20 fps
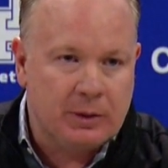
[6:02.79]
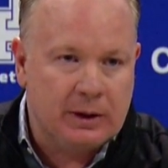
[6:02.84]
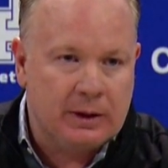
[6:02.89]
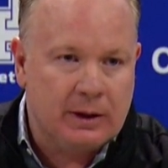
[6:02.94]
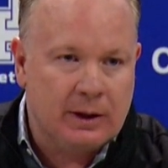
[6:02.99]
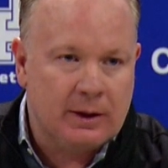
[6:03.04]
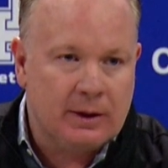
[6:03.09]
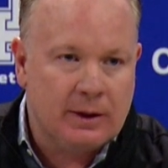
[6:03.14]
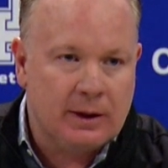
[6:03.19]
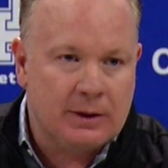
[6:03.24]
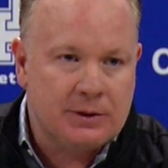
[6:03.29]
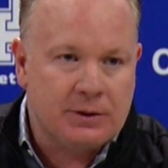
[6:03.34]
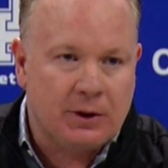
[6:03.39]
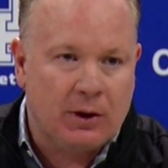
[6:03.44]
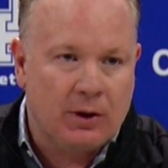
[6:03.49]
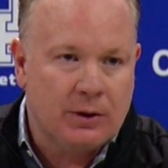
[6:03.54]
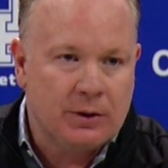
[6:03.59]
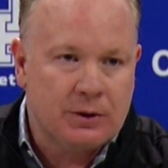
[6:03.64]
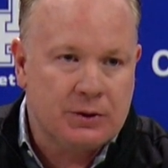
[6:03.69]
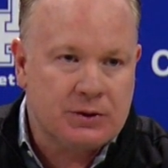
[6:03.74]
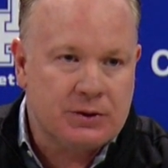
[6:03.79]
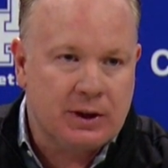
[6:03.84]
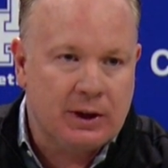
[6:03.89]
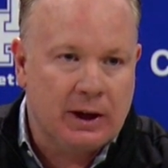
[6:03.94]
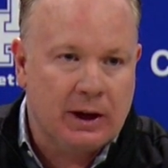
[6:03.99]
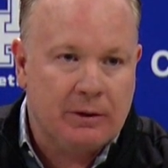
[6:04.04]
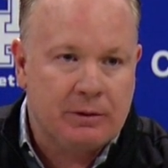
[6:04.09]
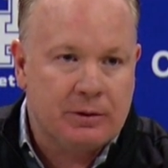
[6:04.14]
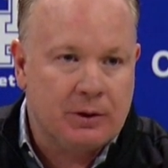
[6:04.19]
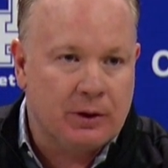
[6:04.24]
I mean, that's hard to
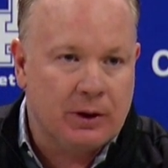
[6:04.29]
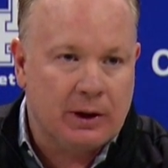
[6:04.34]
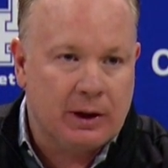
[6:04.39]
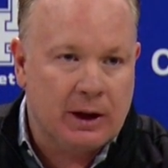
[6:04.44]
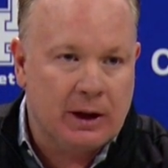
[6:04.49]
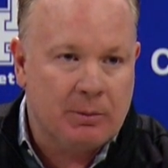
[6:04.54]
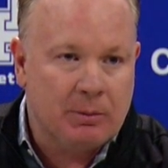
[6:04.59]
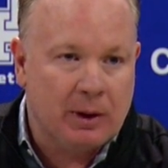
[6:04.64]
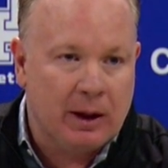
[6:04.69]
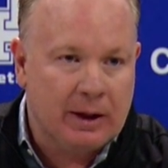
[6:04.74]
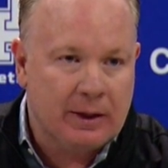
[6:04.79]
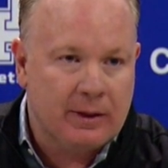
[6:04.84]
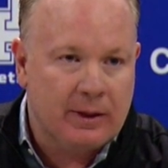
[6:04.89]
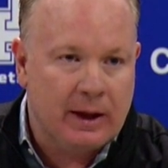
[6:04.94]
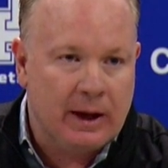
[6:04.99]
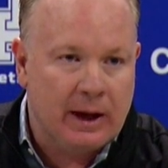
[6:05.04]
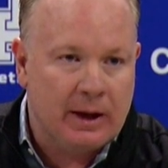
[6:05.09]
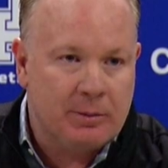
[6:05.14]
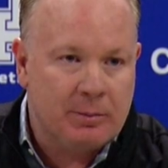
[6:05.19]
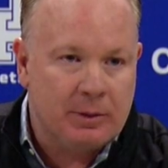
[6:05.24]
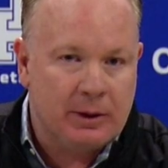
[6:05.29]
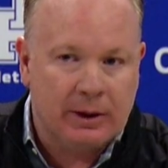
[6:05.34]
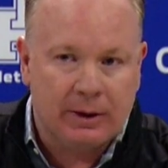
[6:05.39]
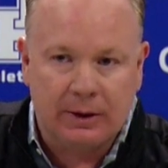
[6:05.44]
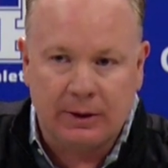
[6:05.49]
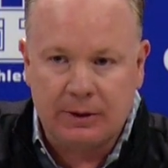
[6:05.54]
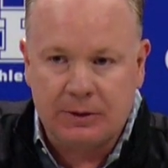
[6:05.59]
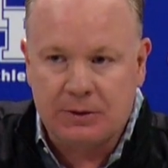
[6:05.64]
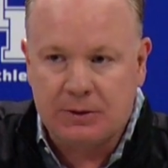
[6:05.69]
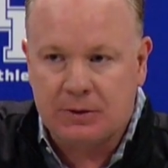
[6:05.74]
say after a game like that
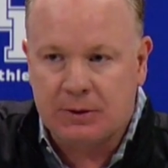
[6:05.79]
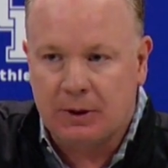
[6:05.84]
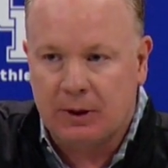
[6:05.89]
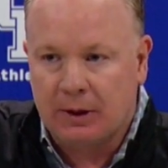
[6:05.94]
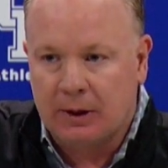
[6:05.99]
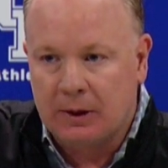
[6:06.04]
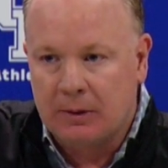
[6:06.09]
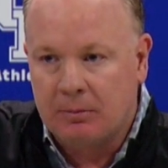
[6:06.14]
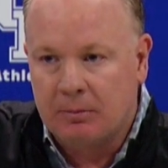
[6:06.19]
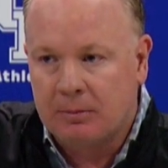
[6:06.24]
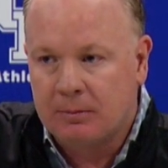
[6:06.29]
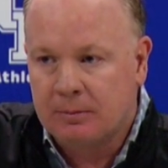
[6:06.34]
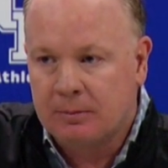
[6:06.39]
because,